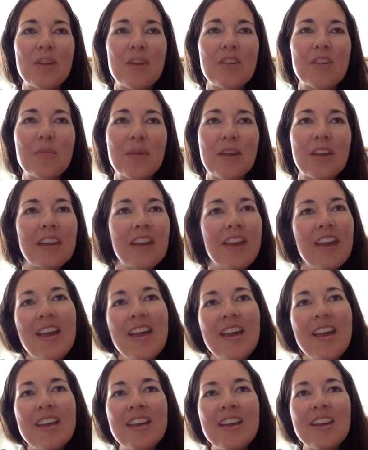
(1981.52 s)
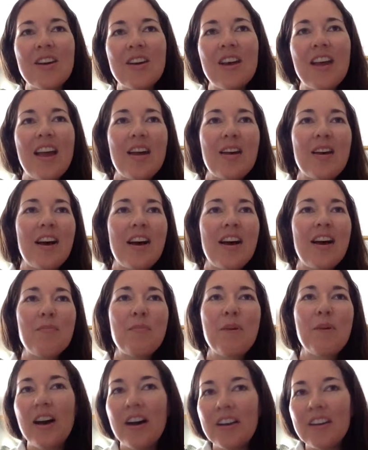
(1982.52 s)
I'm like, I
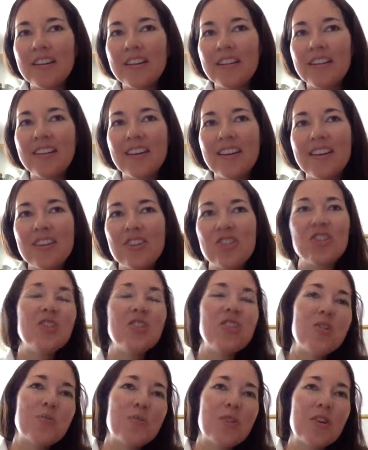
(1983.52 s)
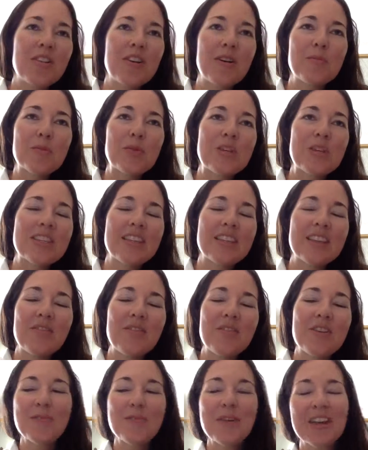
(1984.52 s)
bought 2 new programs recently.
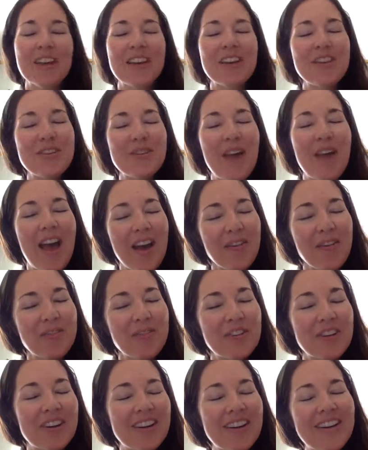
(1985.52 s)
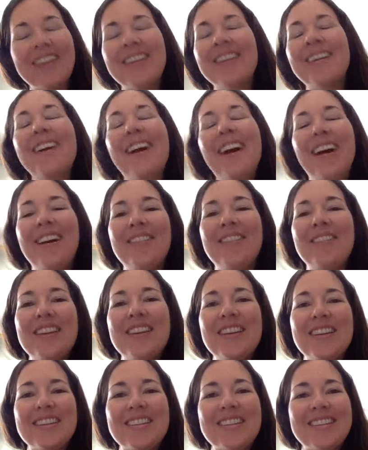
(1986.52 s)
What am I going to do after I
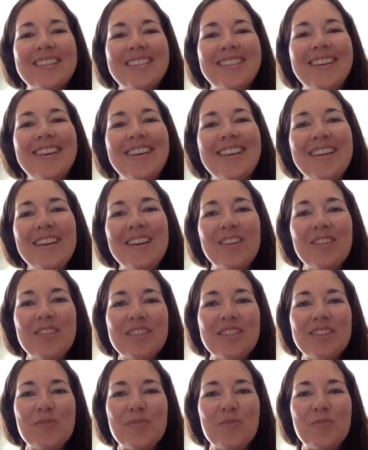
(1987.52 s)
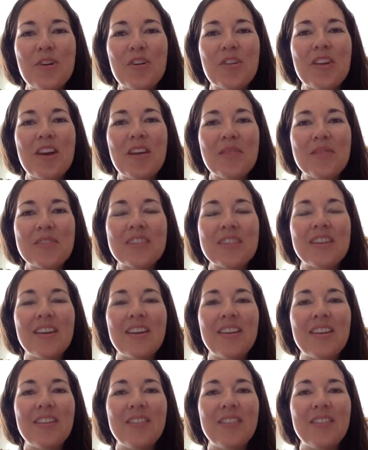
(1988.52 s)
finish, these new programs? So